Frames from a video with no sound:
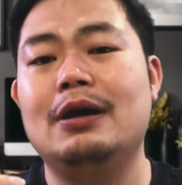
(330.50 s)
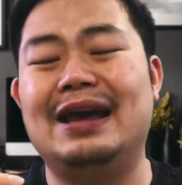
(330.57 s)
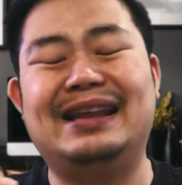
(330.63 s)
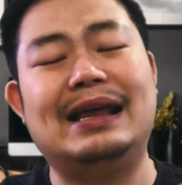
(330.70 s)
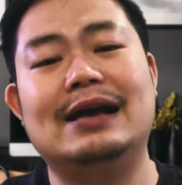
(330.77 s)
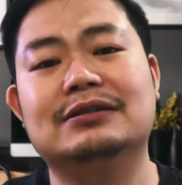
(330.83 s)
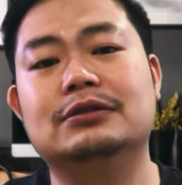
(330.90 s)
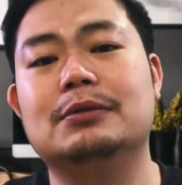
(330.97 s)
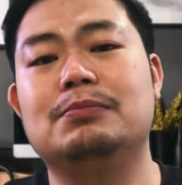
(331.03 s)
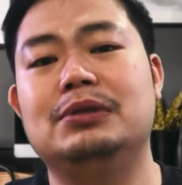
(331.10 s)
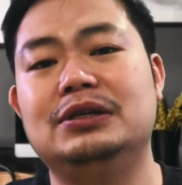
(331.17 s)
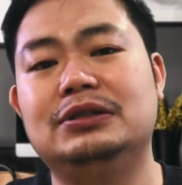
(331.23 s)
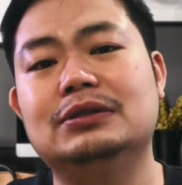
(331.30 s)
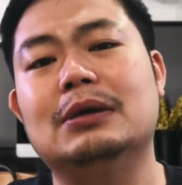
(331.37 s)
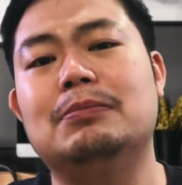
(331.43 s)
and
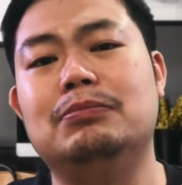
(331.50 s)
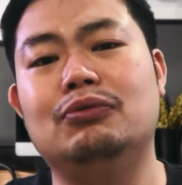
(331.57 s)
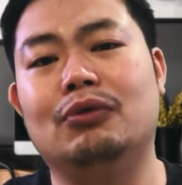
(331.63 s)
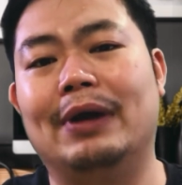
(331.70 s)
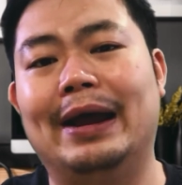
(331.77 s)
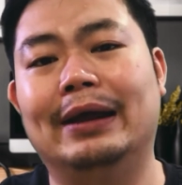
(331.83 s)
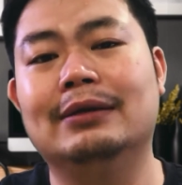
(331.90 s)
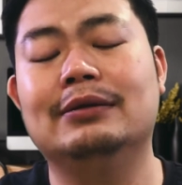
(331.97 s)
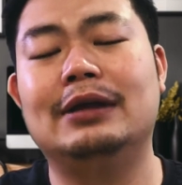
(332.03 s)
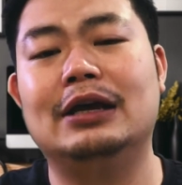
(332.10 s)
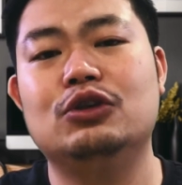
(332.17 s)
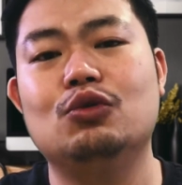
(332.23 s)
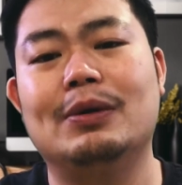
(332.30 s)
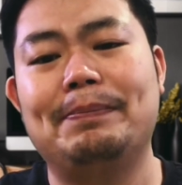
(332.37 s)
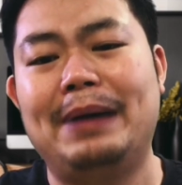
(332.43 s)
establish a brand that
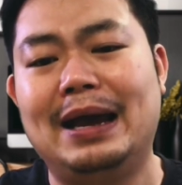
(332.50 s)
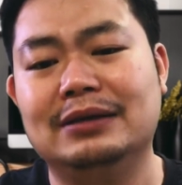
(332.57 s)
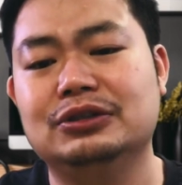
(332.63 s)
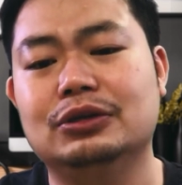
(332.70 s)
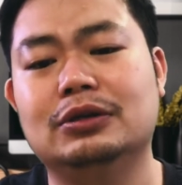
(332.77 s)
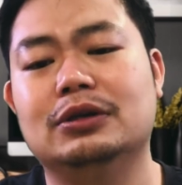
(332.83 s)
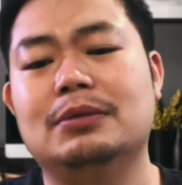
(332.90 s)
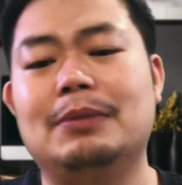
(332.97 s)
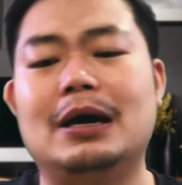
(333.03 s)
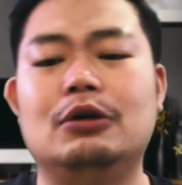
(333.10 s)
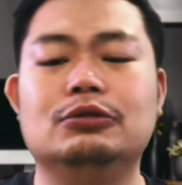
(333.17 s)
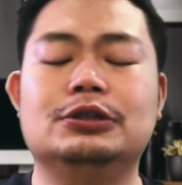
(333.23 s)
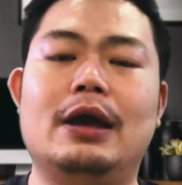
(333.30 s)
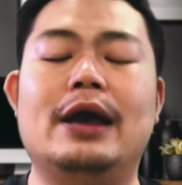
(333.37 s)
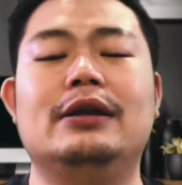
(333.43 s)
you are passionate
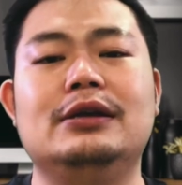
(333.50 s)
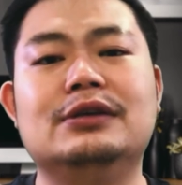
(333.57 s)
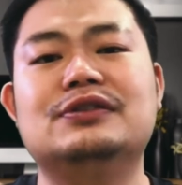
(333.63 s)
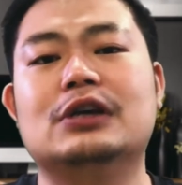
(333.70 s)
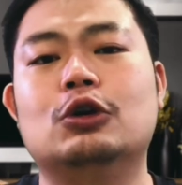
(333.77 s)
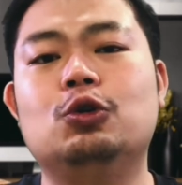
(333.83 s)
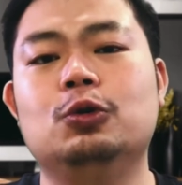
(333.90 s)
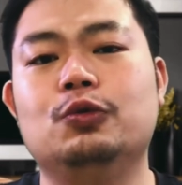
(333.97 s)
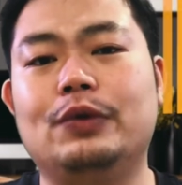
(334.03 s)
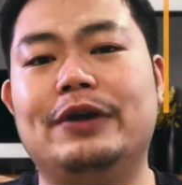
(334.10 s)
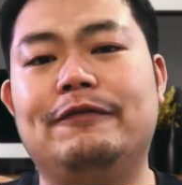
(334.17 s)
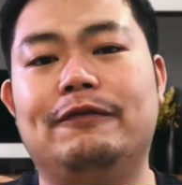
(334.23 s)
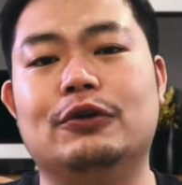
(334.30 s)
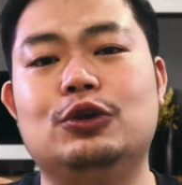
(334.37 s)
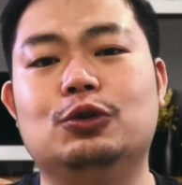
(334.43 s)
about, and it's a good way
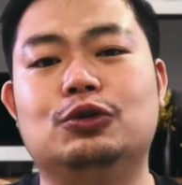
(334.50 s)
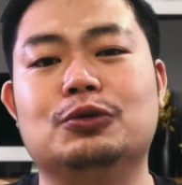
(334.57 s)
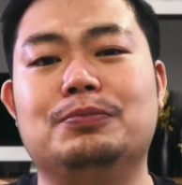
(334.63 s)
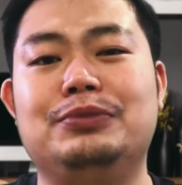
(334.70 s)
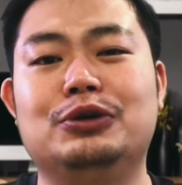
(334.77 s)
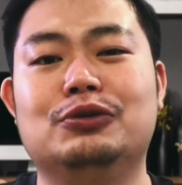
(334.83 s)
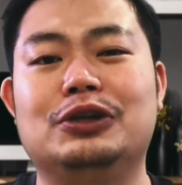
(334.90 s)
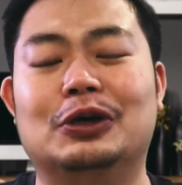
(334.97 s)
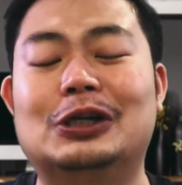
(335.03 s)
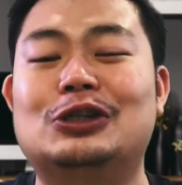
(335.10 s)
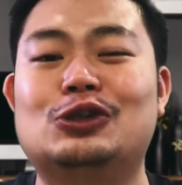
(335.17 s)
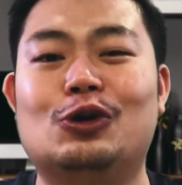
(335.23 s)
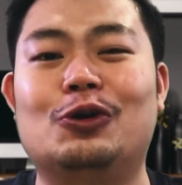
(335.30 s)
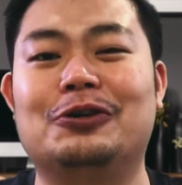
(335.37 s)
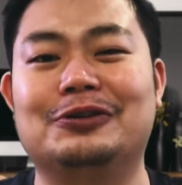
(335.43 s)
for you to build your
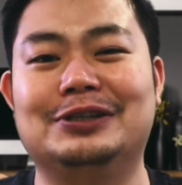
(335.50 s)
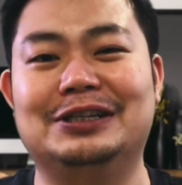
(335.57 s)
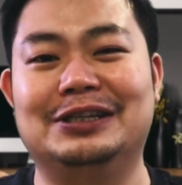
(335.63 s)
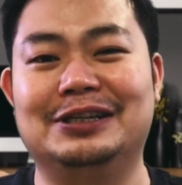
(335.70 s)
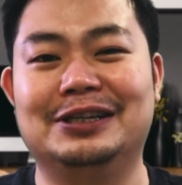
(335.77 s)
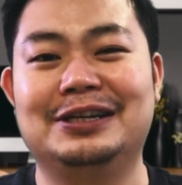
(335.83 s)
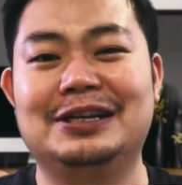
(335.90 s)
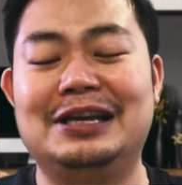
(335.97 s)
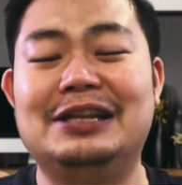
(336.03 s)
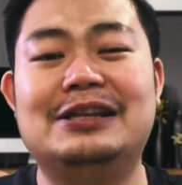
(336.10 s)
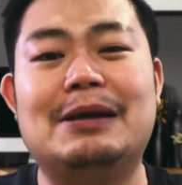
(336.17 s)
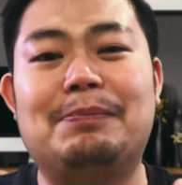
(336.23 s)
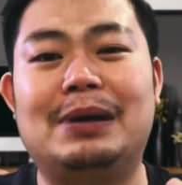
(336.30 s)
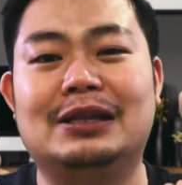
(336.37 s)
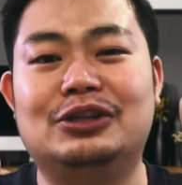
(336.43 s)
authority in
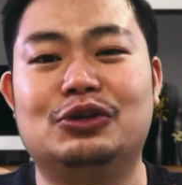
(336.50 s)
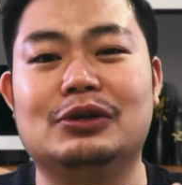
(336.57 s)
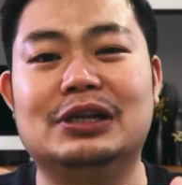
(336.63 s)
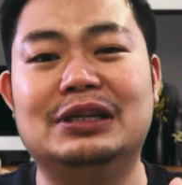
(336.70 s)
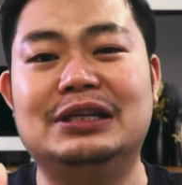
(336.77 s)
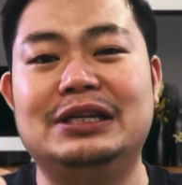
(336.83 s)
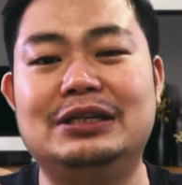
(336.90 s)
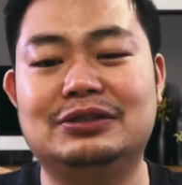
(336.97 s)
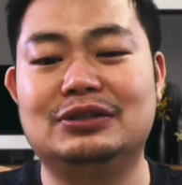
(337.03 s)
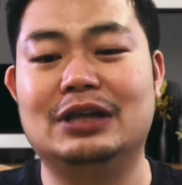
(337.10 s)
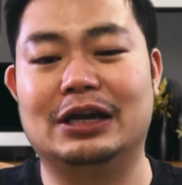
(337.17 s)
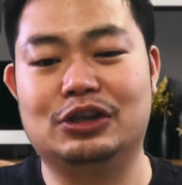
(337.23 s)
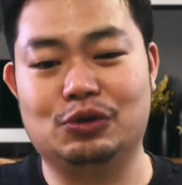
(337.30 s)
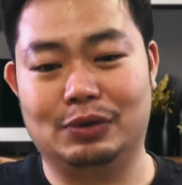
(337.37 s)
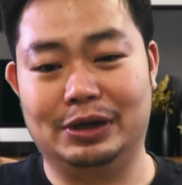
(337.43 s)
that particular niche
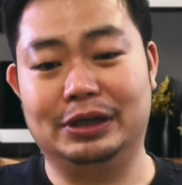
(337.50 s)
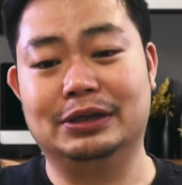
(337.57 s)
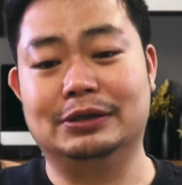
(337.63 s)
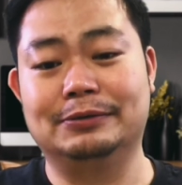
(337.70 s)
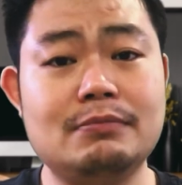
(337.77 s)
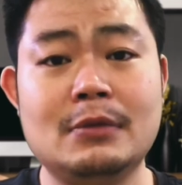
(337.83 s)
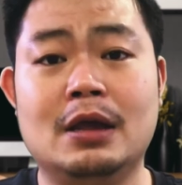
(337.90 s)
that you are in.